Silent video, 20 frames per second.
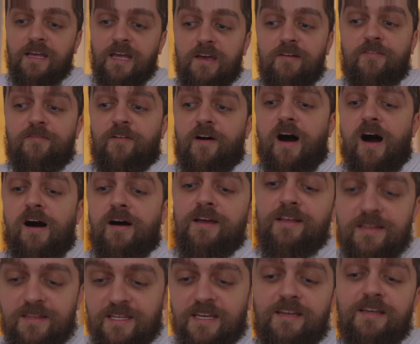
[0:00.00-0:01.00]
if I
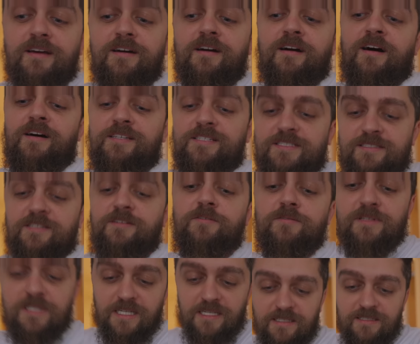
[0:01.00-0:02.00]
think I still
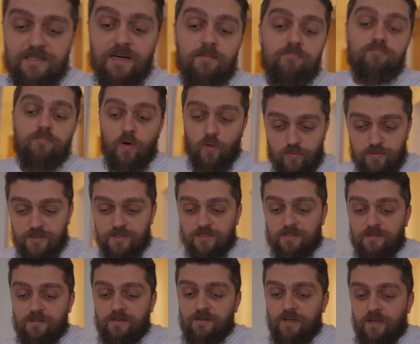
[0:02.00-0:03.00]
need a
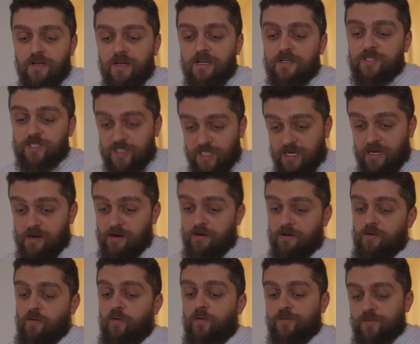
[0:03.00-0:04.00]
motion
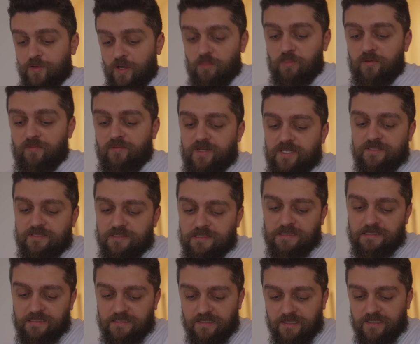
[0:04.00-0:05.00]
chair on top of it,
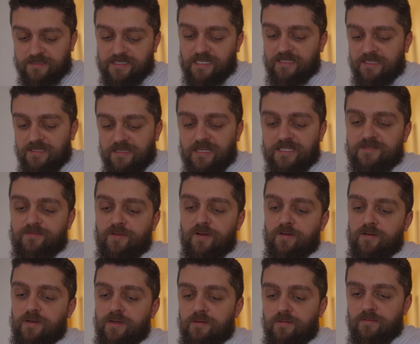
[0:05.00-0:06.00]
because I think that's
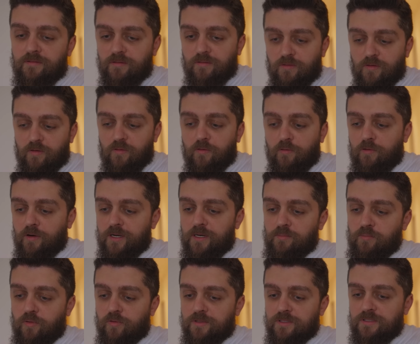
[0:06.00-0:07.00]
very uh, qu quite
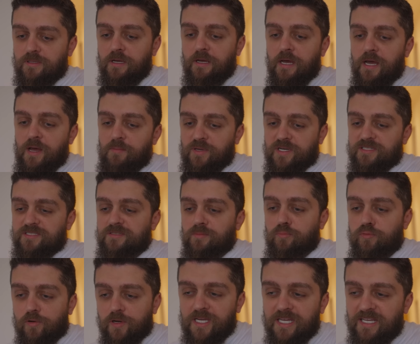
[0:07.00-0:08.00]
important because the
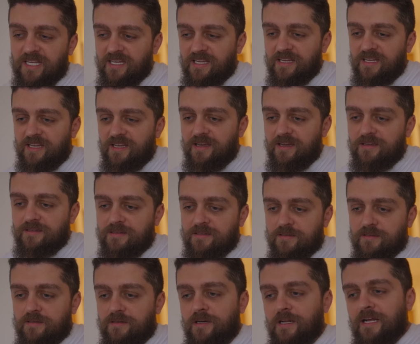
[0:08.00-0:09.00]
braking,
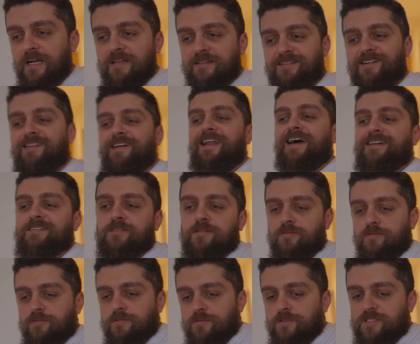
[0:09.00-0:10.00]
the the
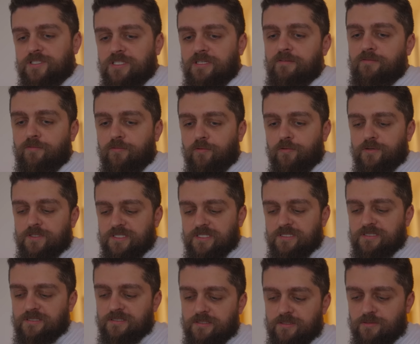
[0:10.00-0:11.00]
lateral G
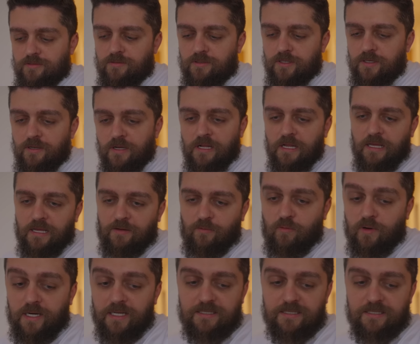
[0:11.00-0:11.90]
forces, and so on. What